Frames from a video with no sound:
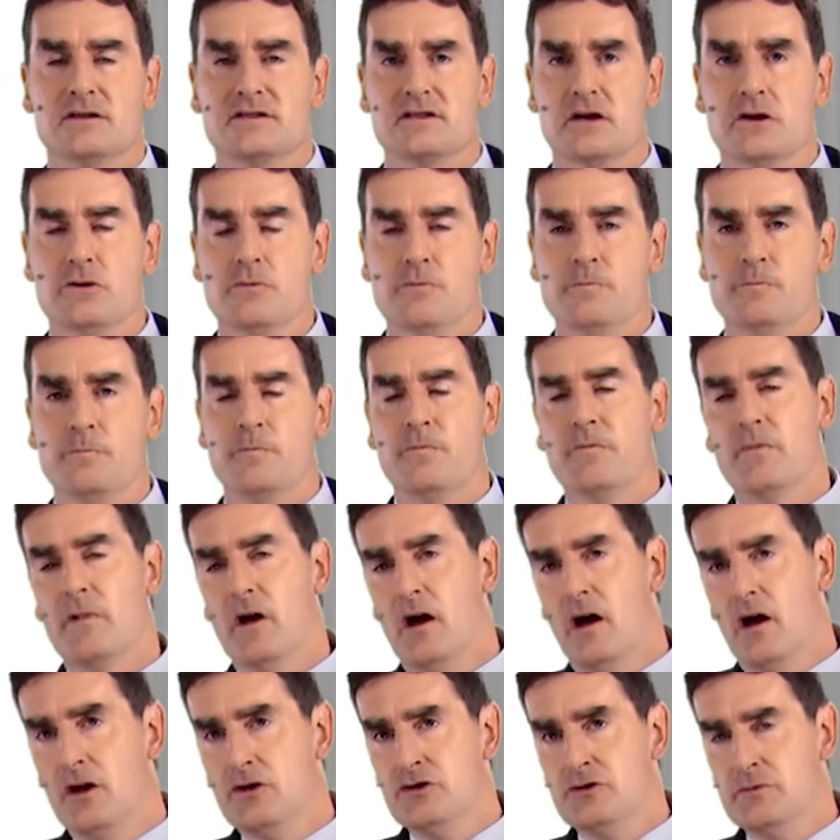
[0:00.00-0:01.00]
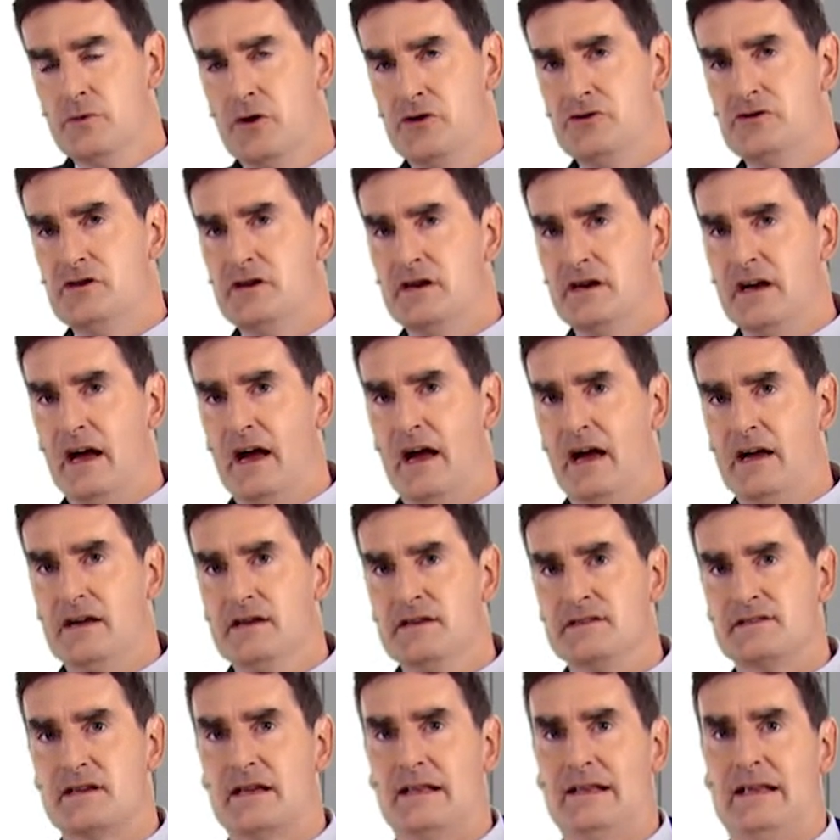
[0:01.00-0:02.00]
So pneumonia
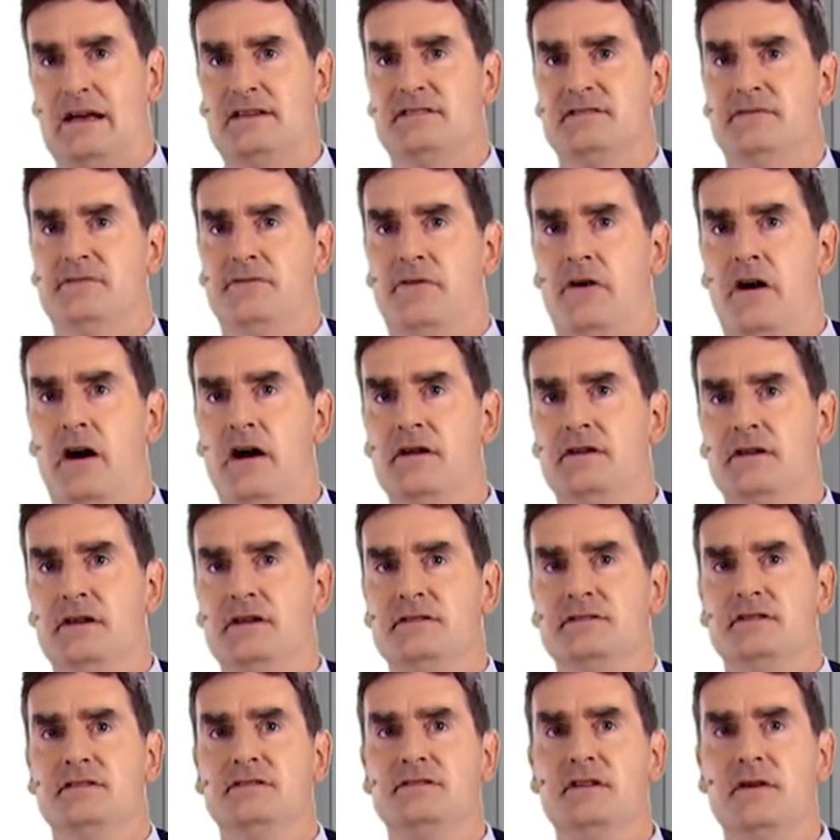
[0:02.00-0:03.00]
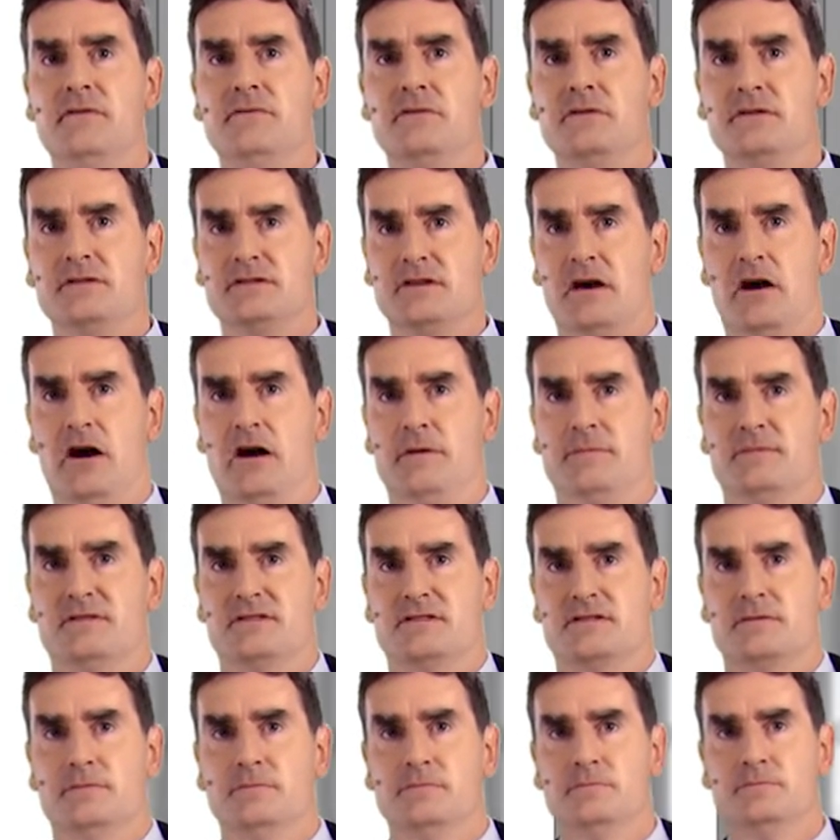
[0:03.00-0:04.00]
is classified into different
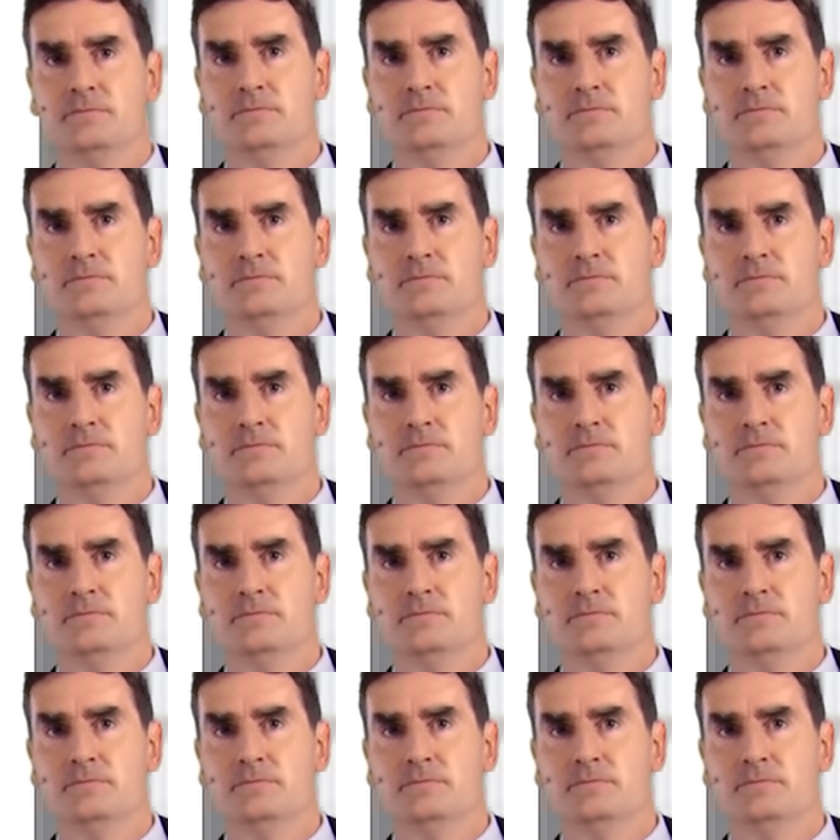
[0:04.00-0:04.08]
types.